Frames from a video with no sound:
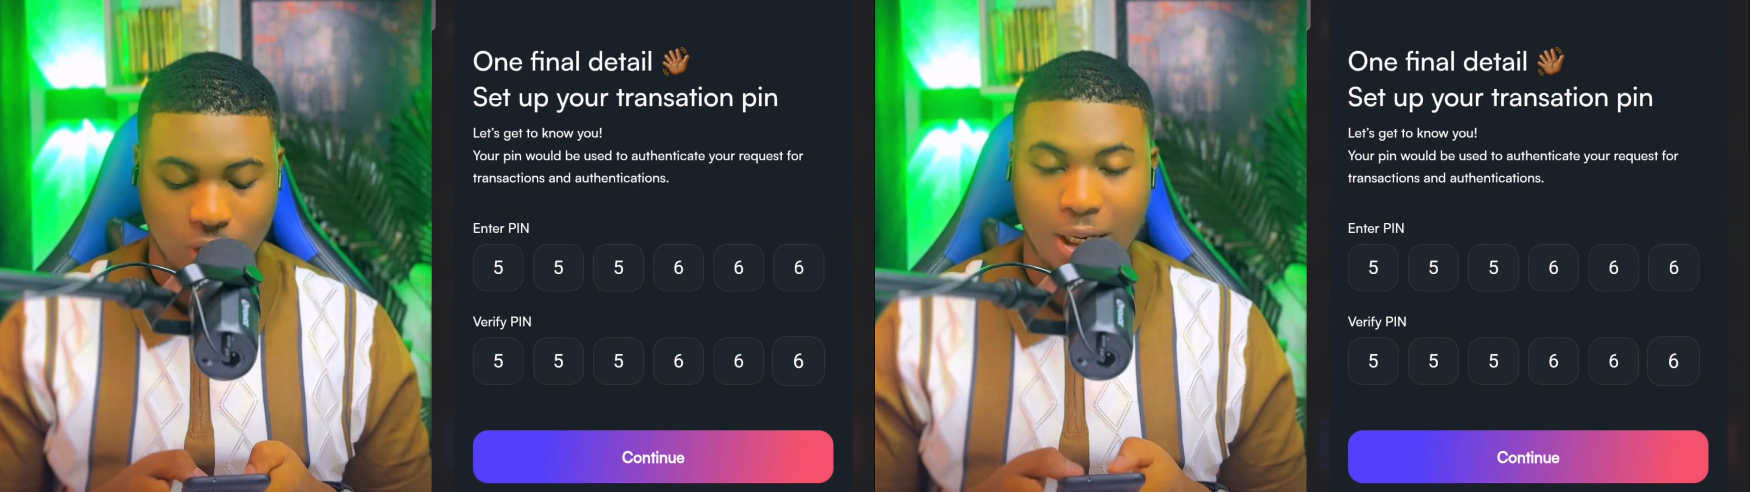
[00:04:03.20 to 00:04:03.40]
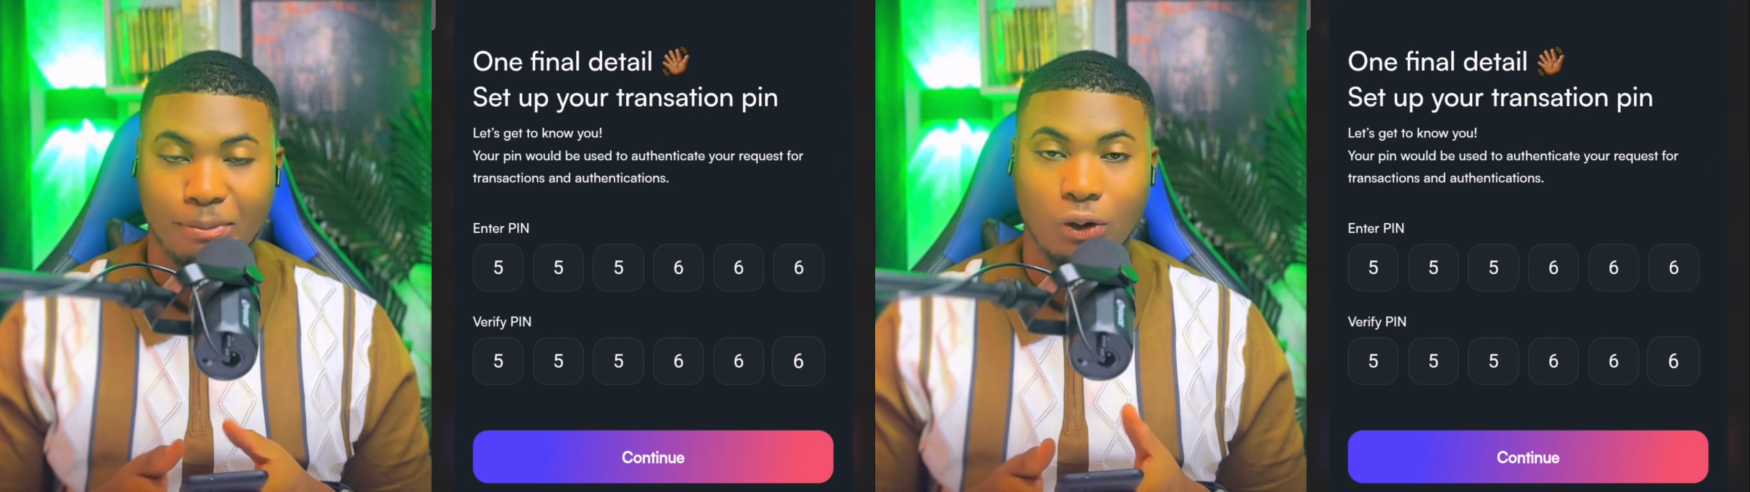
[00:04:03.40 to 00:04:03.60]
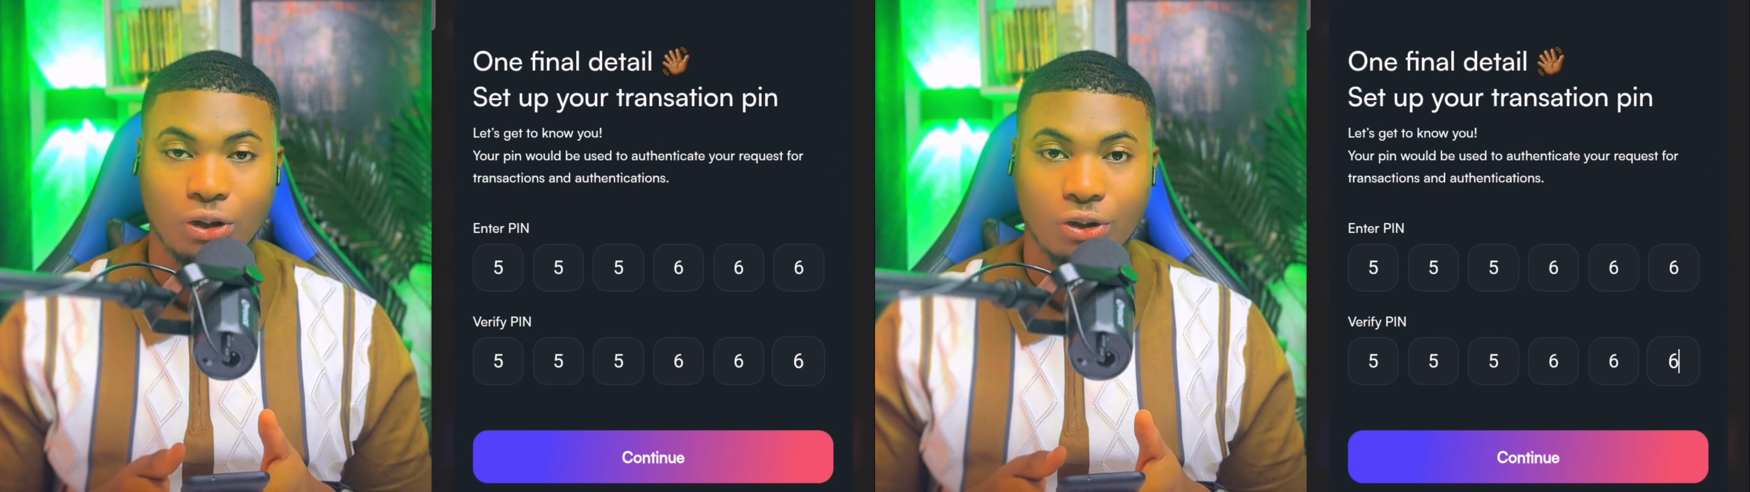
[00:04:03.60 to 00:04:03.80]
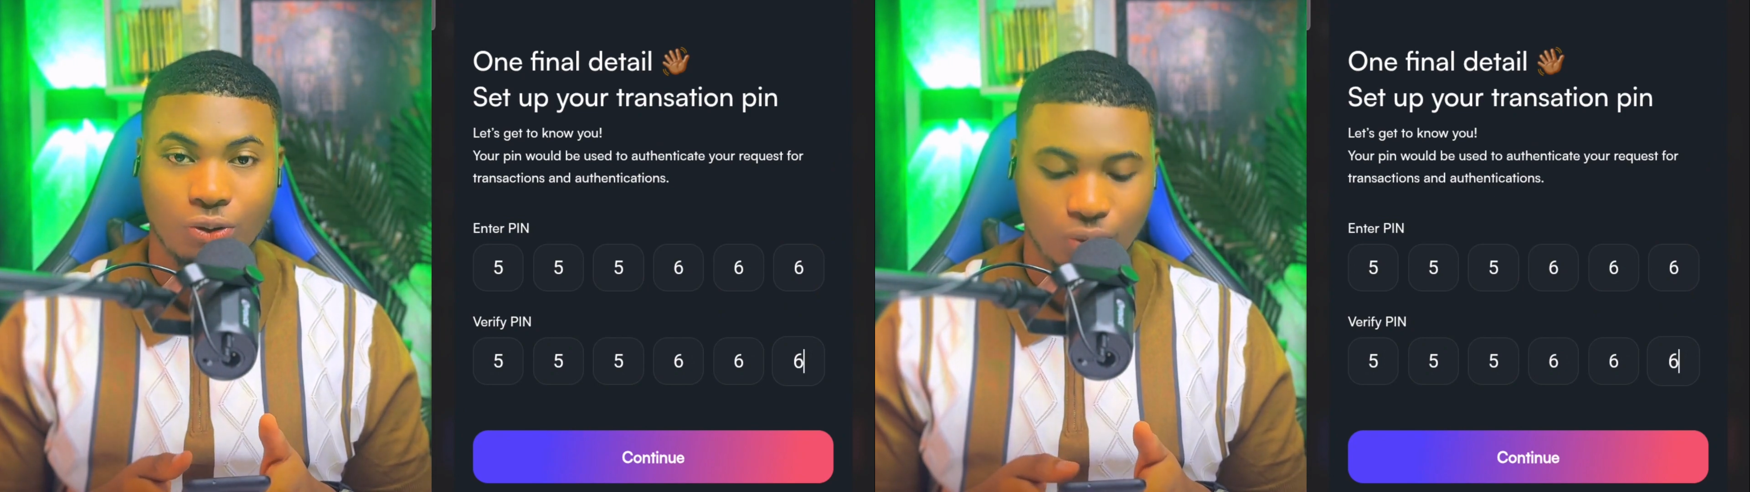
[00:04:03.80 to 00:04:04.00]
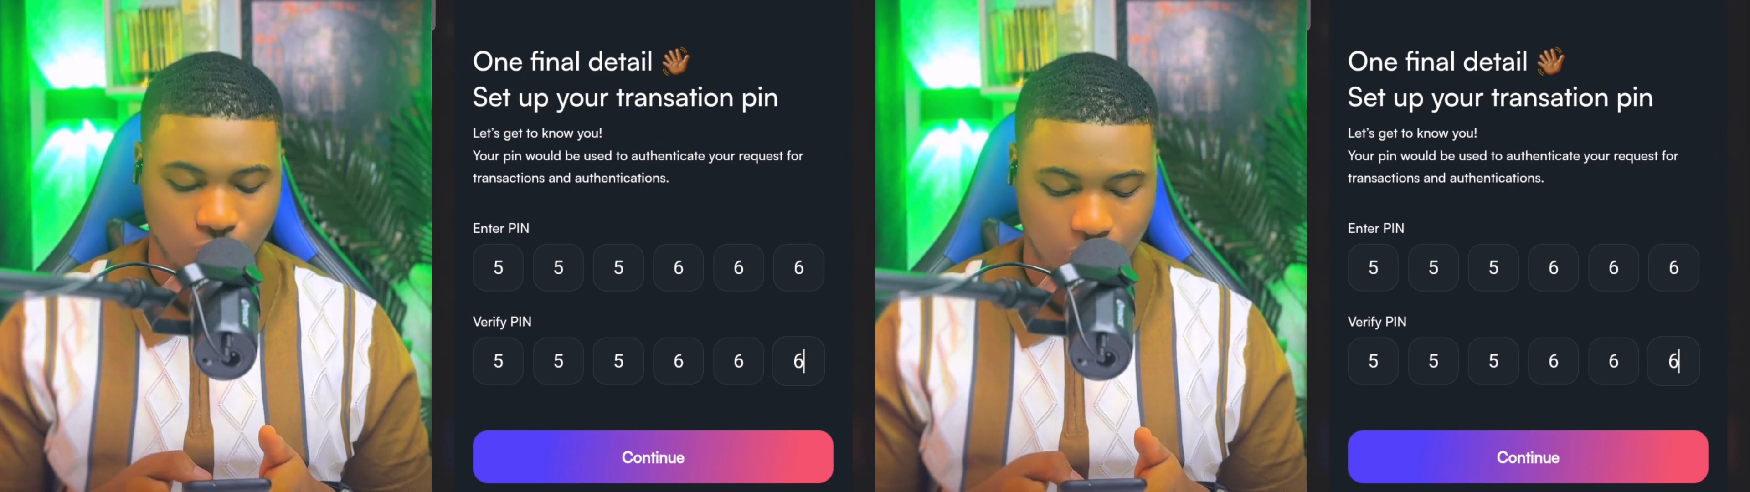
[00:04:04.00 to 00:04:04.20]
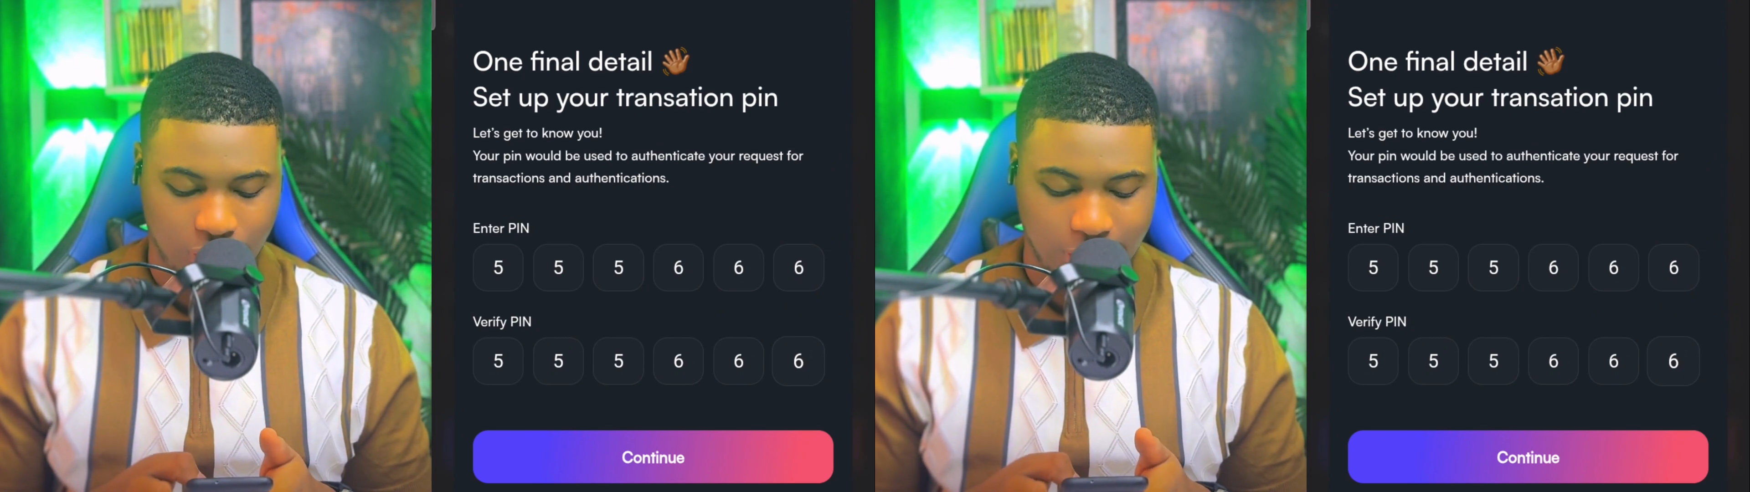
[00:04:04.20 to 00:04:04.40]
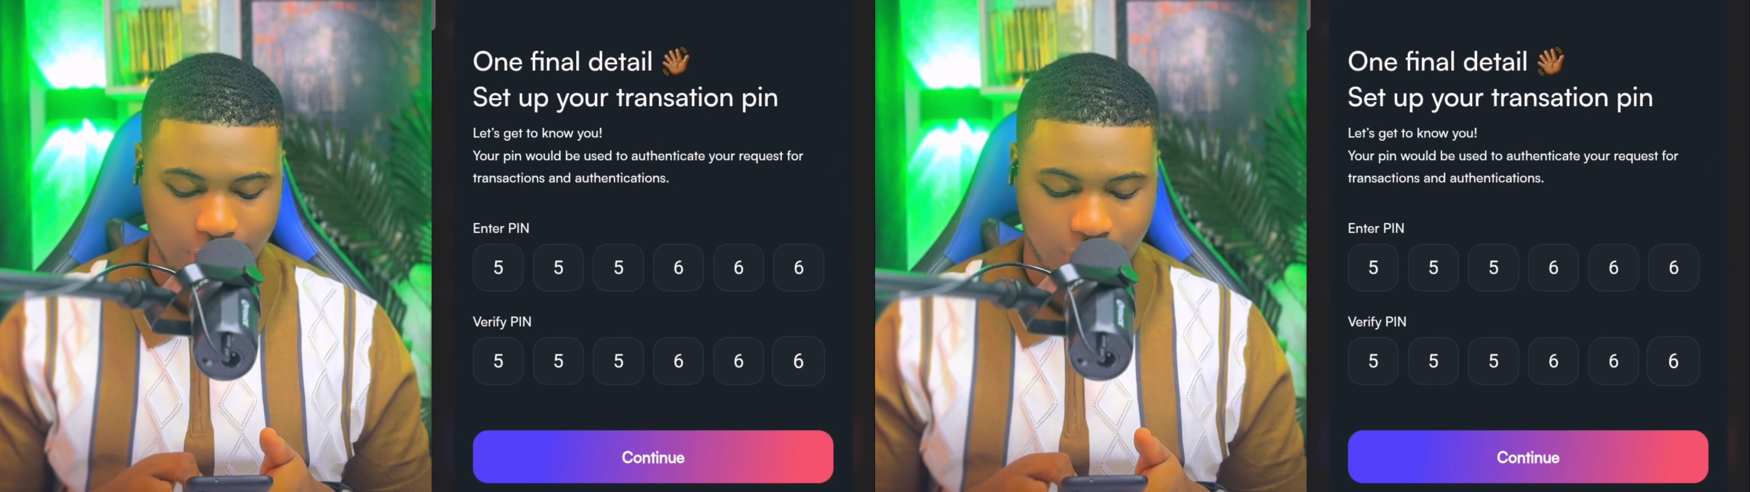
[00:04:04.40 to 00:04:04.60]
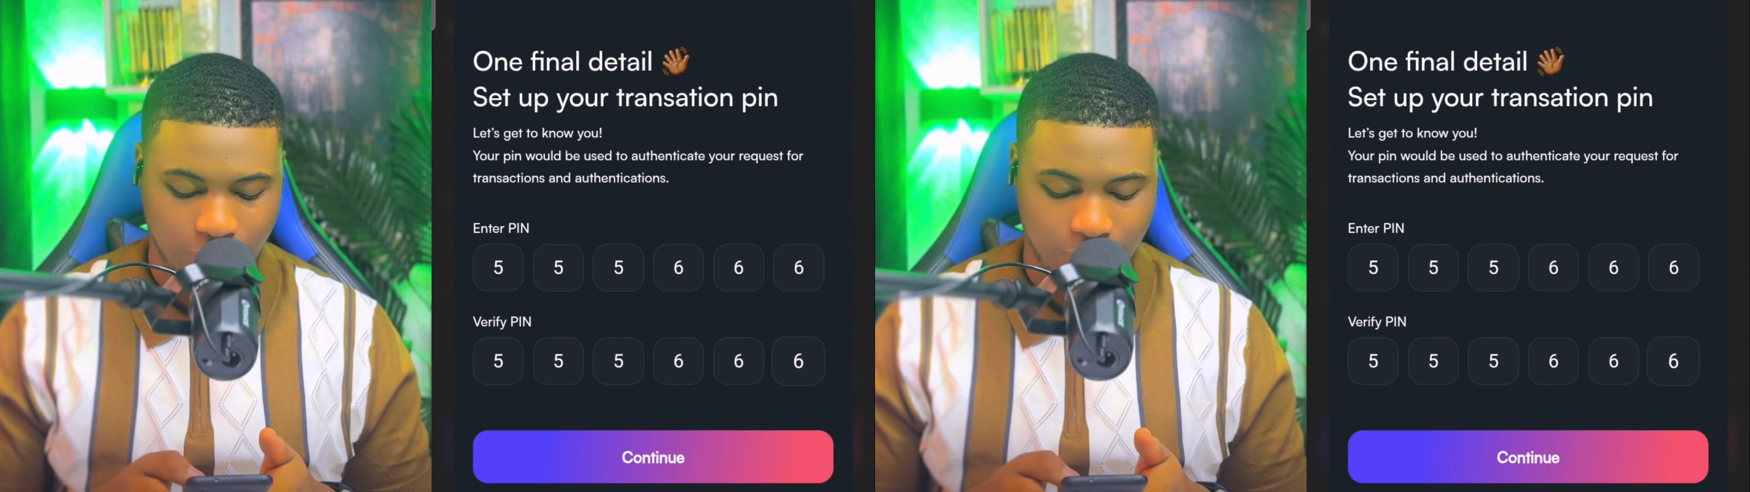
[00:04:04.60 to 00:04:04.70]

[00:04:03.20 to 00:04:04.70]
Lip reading: which I'm going to do change